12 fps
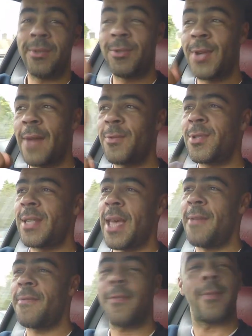travel
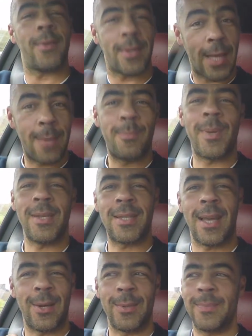safe and peace
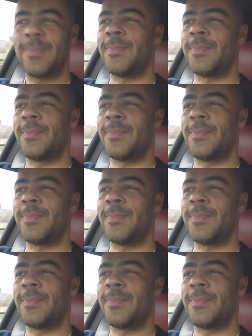out.